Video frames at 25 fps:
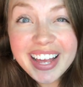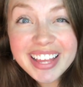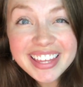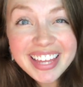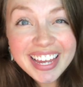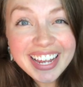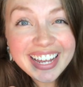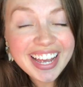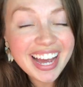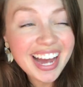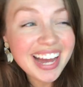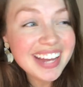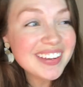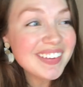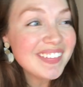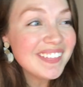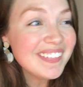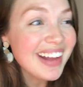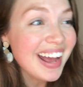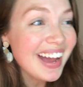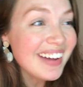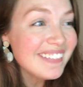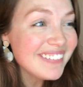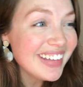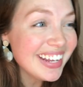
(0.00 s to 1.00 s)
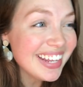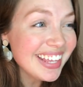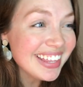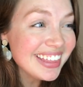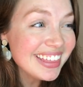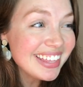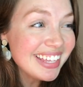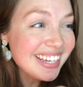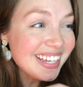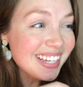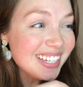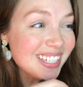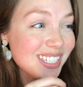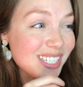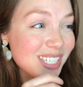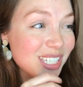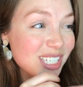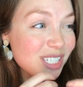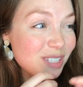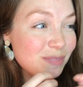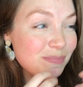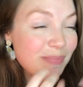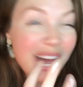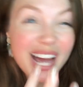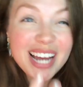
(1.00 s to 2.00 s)
Like, I don't have anything
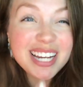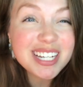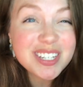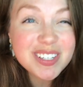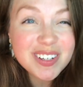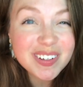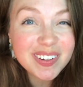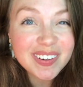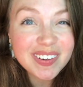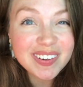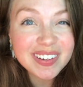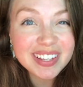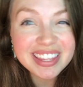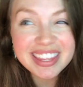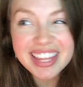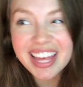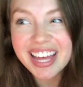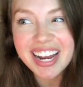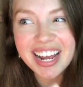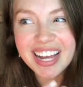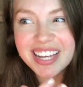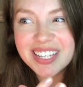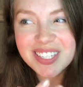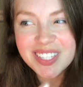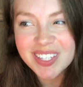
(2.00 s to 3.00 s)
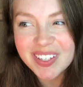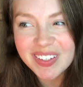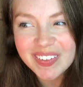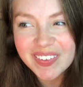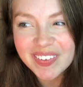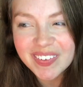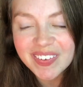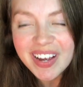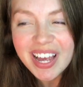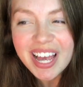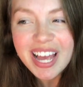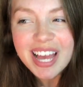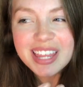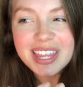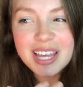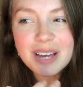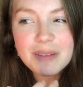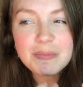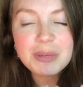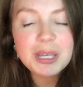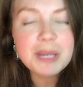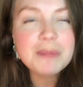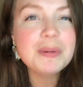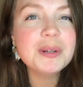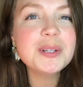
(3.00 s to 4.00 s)
special that I do that
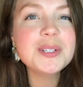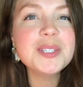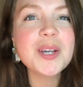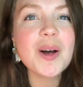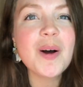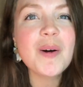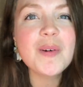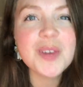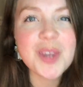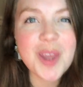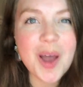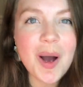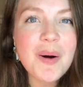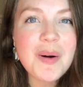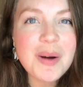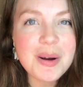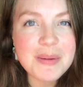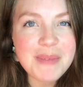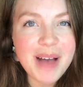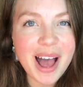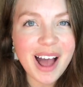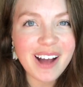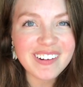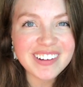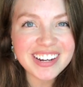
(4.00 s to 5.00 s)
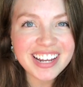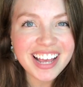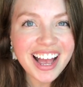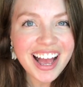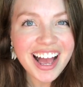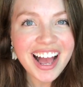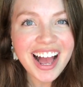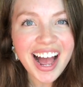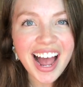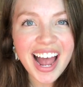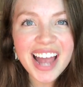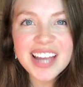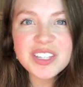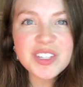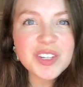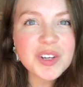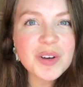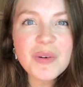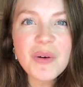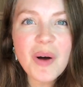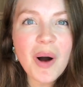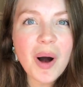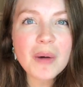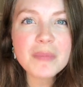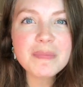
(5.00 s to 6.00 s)
people don't know about. I
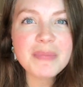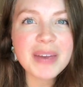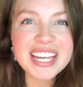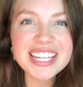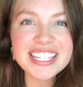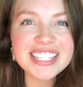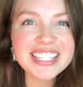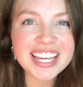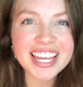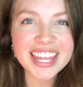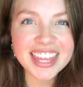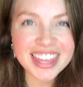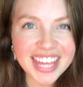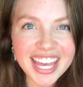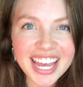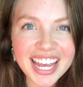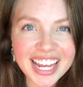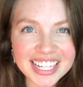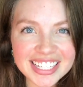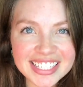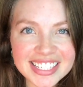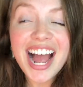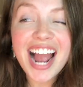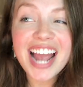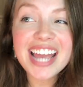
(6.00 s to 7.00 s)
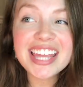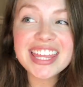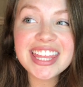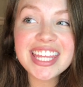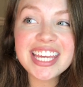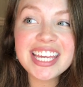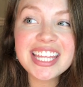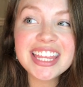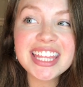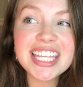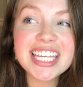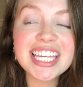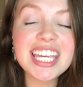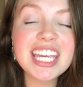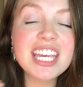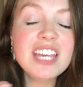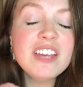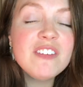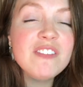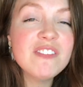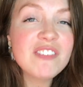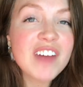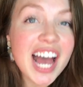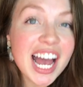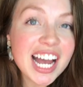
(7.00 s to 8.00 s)
do all basic things. I think the key
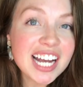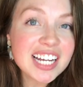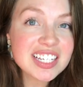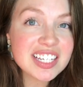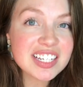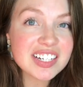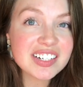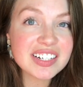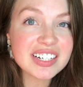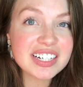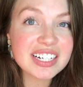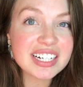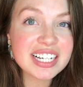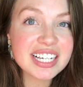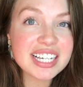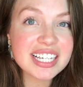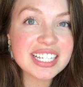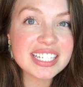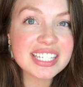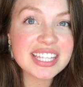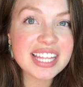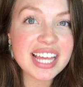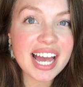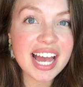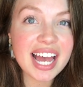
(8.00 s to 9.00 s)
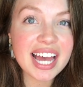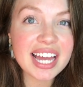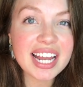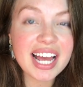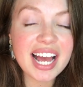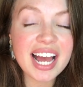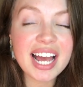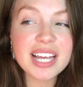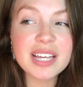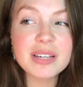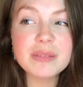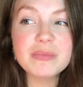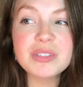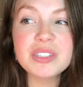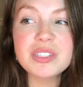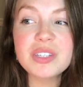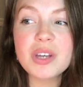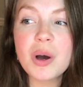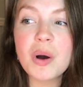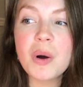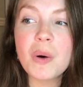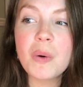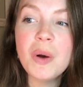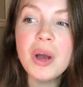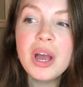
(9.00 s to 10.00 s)
factor is that I am
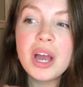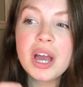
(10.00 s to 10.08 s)
so